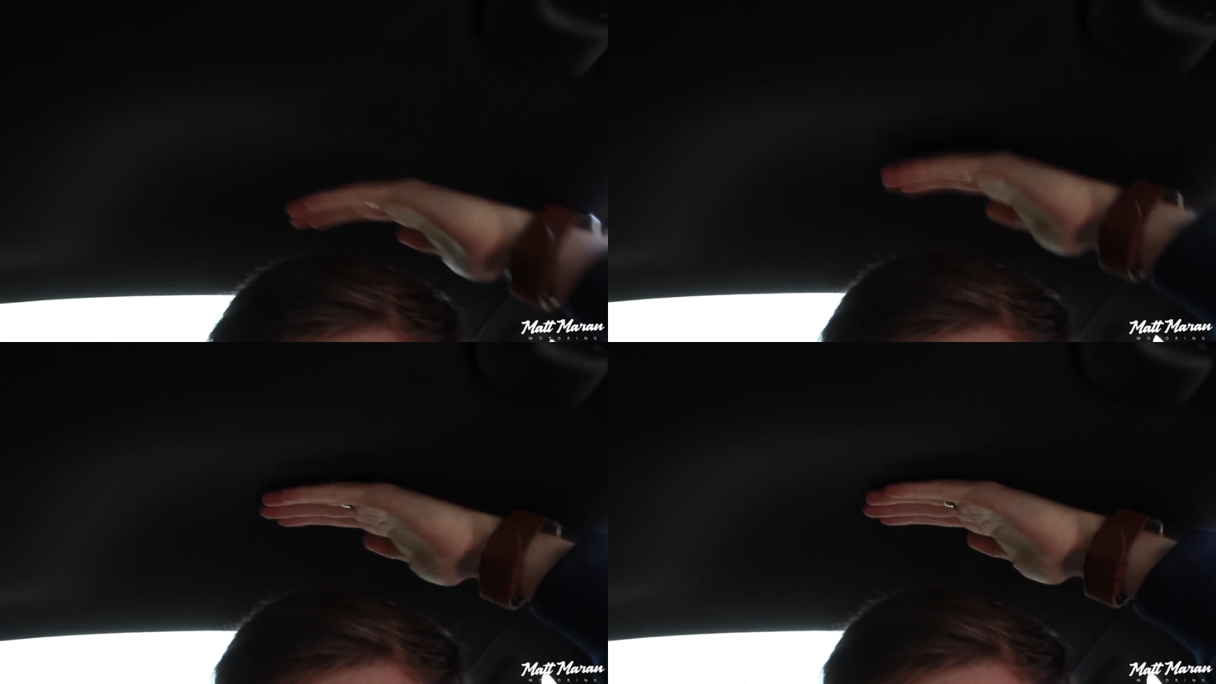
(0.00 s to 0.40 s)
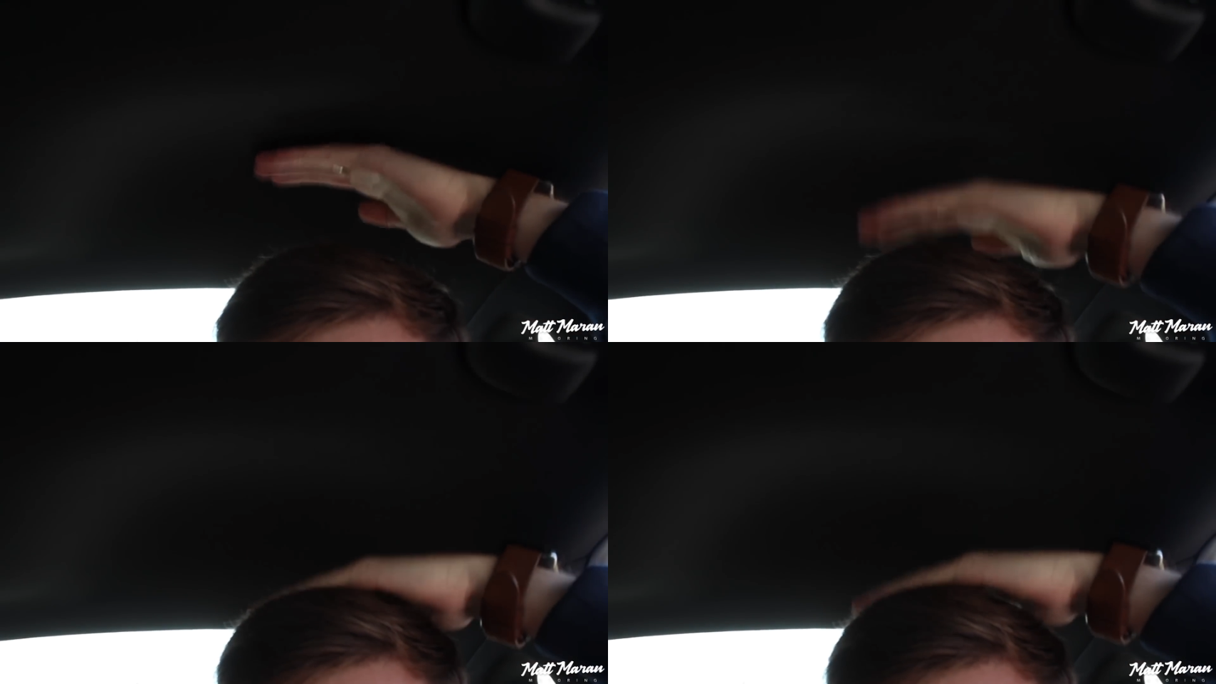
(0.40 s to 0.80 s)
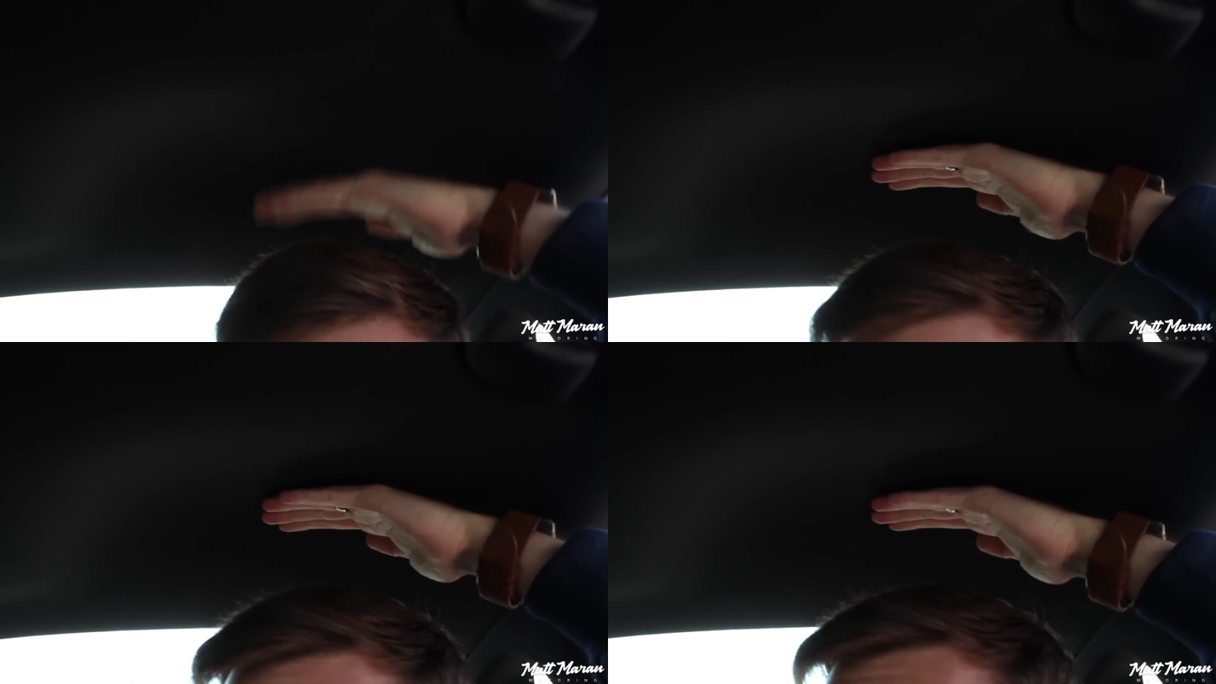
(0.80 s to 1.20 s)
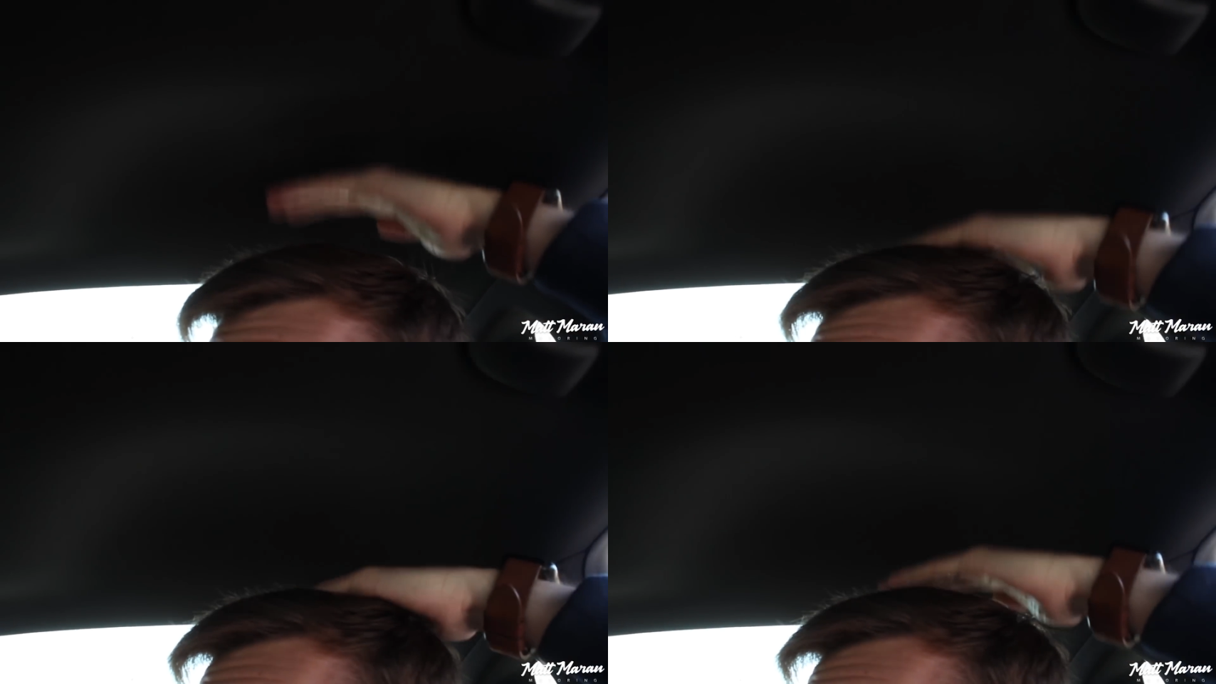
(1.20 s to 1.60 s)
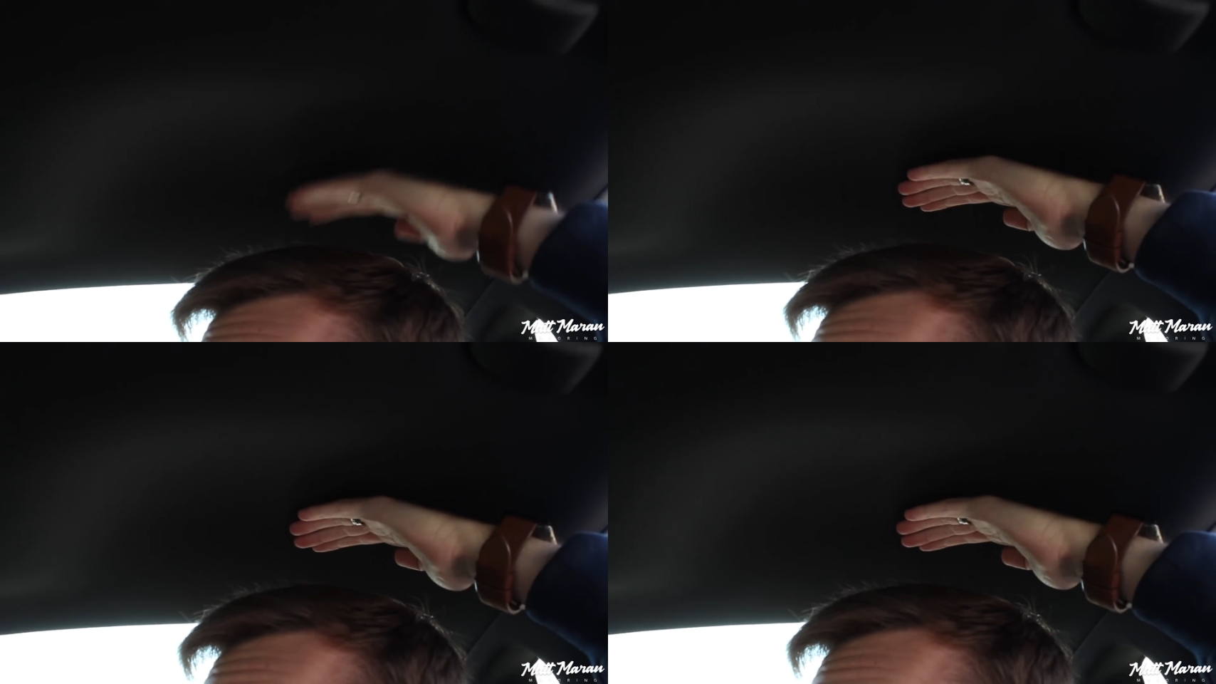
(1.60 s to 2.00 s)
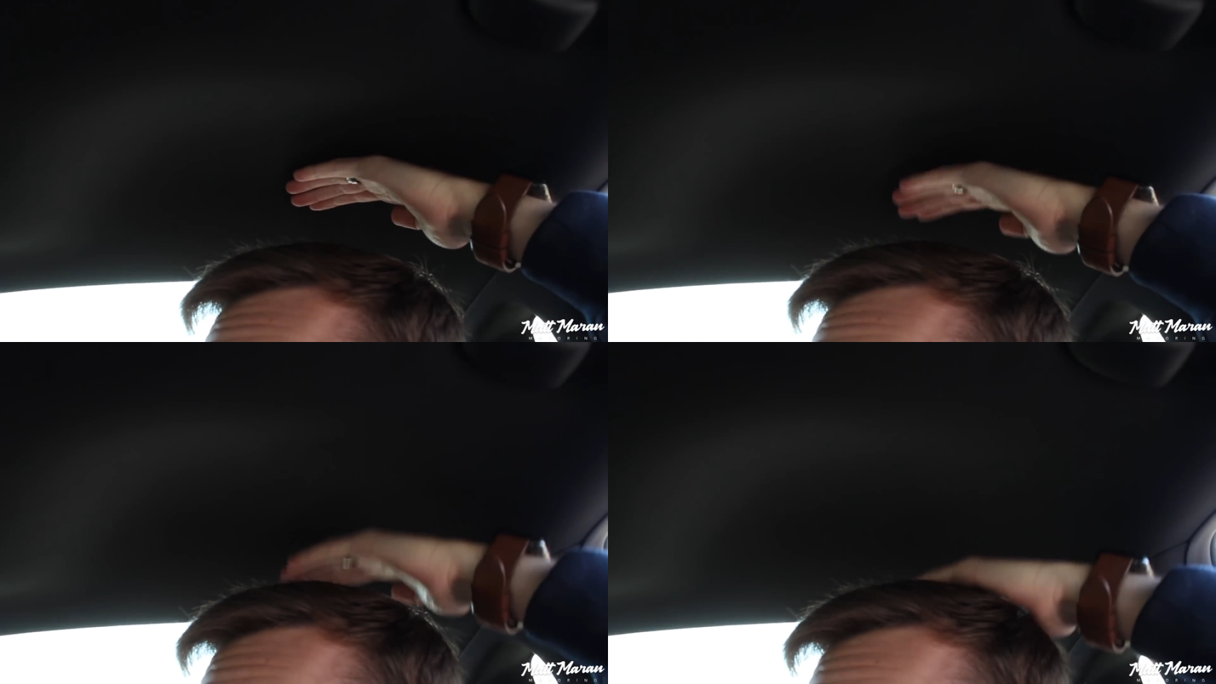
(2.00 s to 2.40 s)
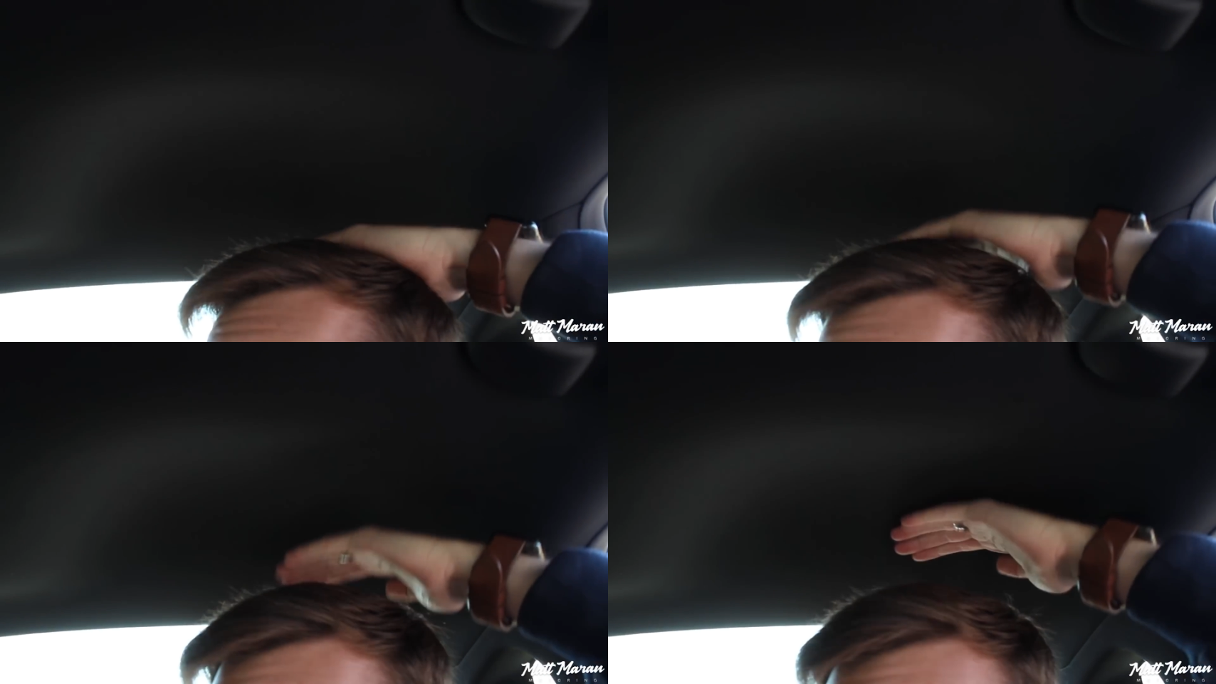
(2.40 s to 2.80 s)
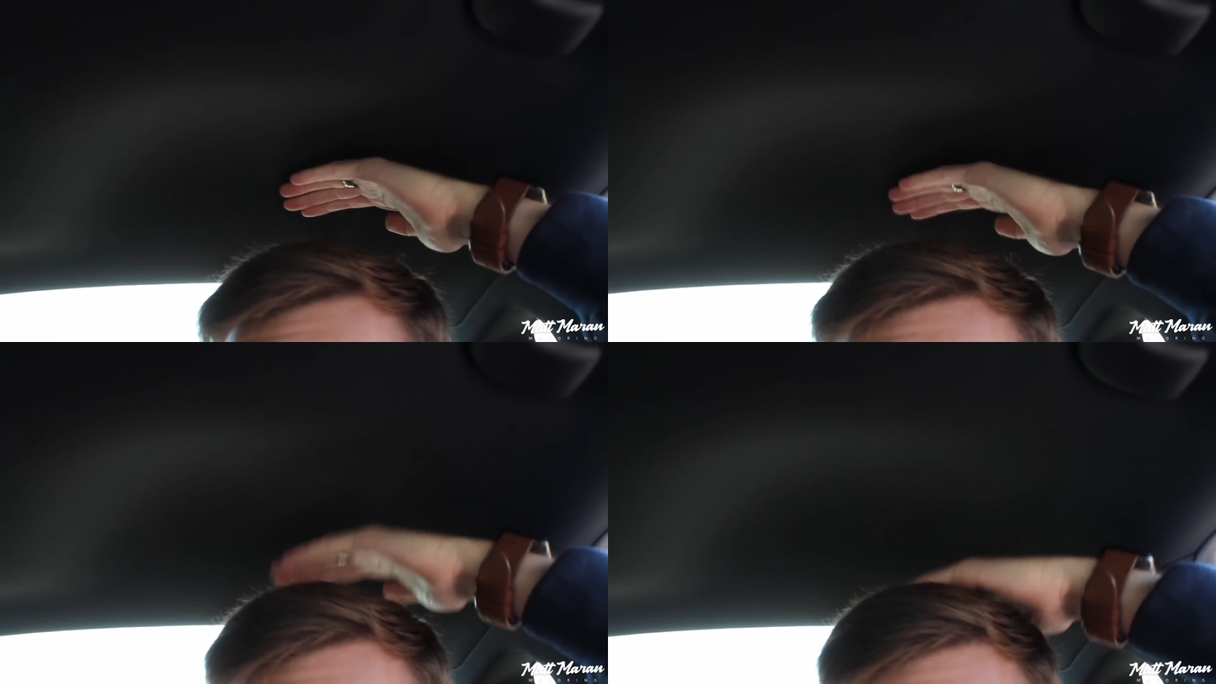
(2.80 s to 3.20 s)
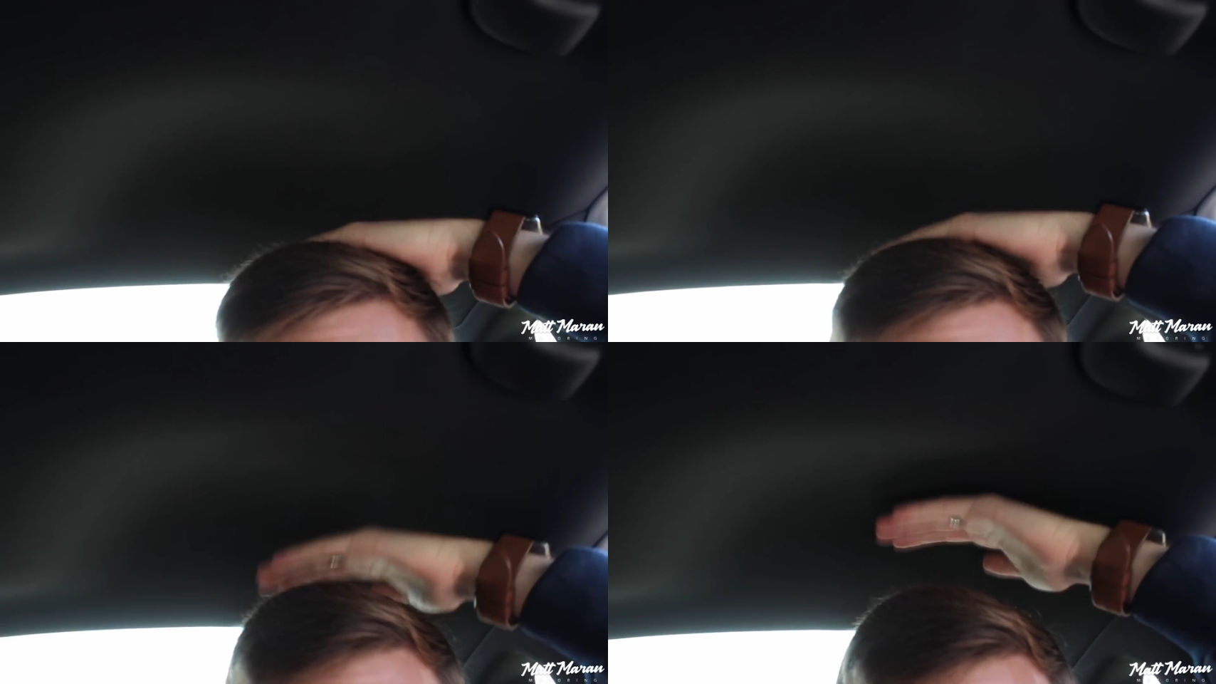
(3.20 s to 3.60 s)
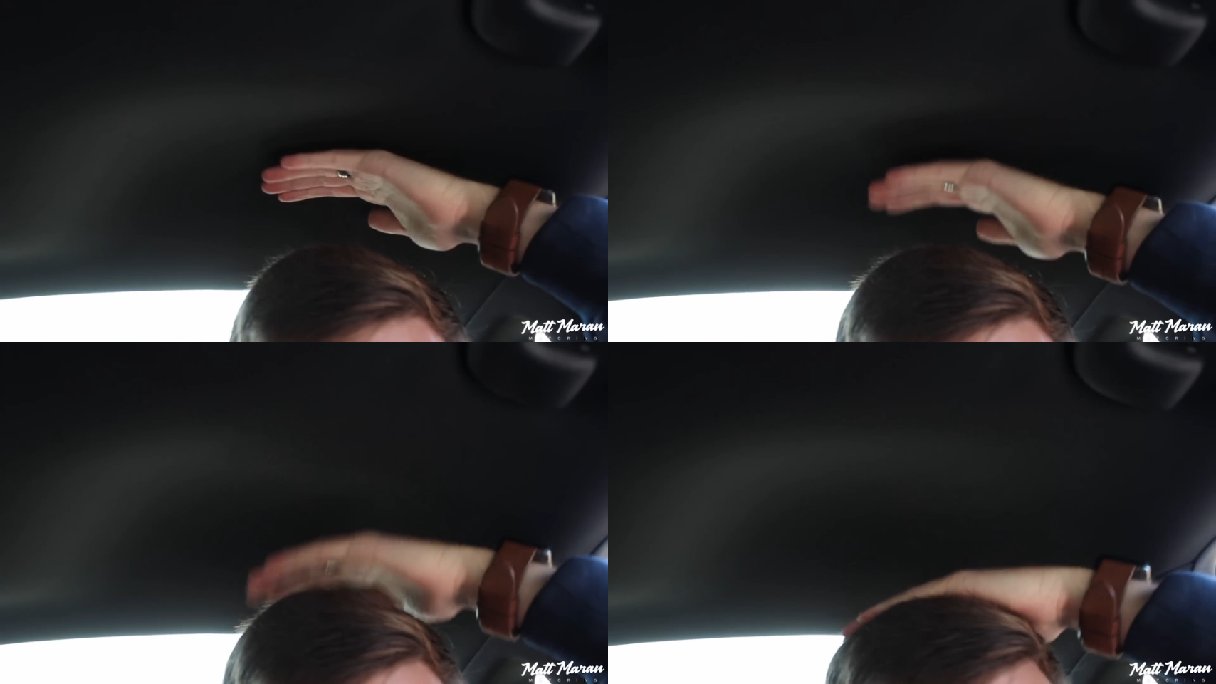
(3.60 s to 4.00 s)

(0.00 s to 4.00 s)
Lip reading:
Nobody's mouth can be seen.